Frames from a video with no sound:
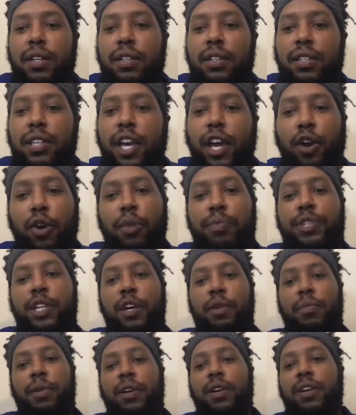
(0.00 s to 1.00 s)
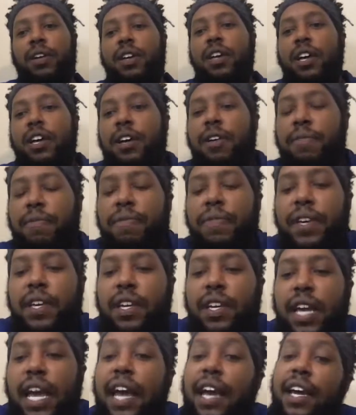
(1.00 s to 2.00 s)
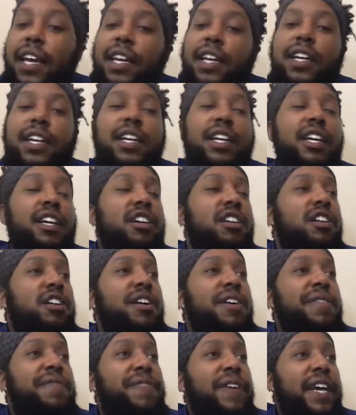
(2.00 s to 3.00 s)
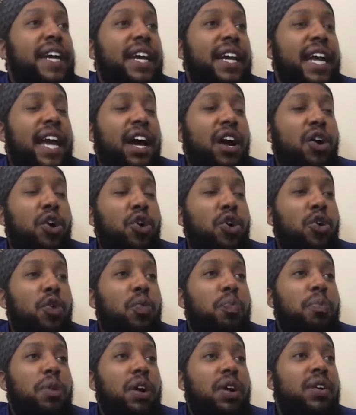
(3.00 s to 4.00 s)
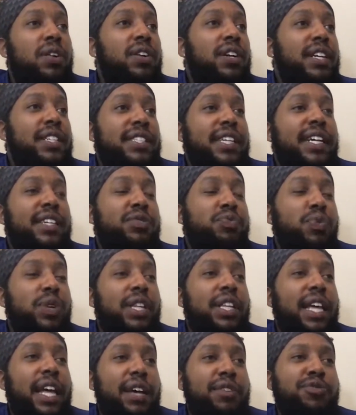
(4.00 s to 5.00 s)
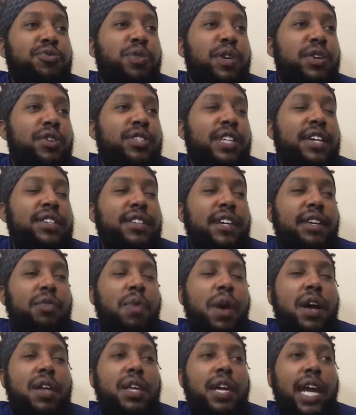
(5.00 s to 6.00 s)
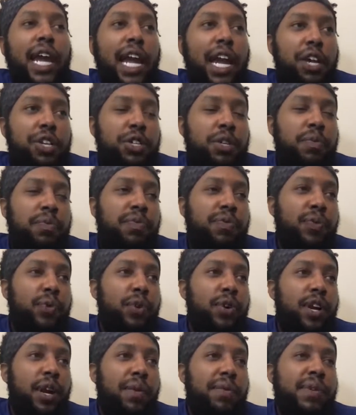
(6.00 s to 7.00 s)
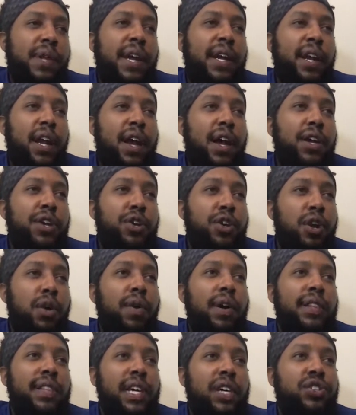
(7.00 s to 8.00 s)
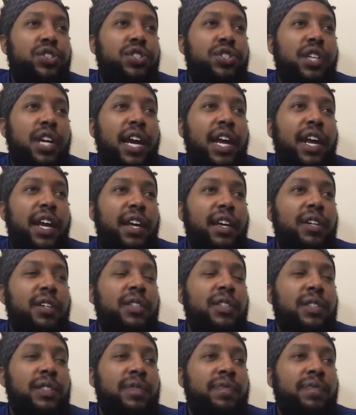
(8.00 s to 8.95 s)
Yeah, I know what I'm talking about. Finn. Hey, Finn got old, bro. Because that was one of those. I was like, why are they aging him forward? And I was like, nah, you know what? That's just kind of how.